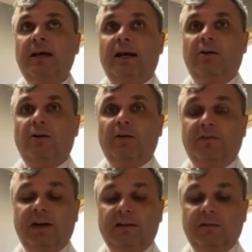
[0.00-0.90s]
alcoholic
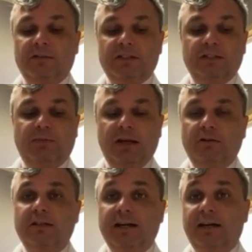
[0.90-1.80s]
fatty liver disease.
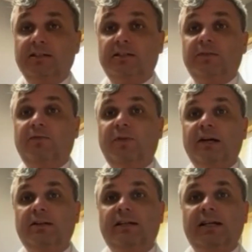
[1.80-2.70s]
Pancreatitis is
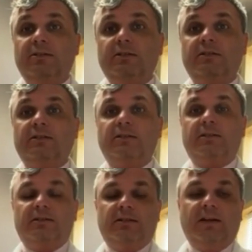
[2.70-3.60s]
very dangerous.
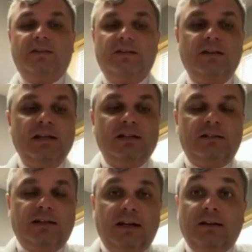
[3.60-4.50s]
It's nothing
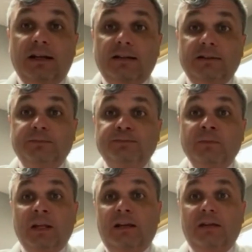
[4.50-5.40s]
to take lightly.
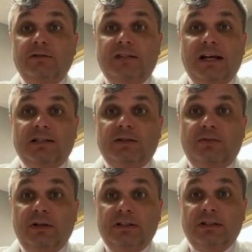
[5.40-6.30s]
And neither is
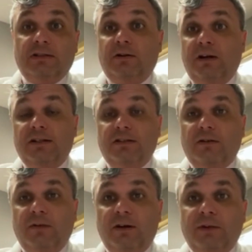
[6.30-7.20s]
gastroparesis or nausea
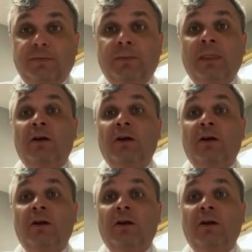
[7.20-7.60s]
or vomiting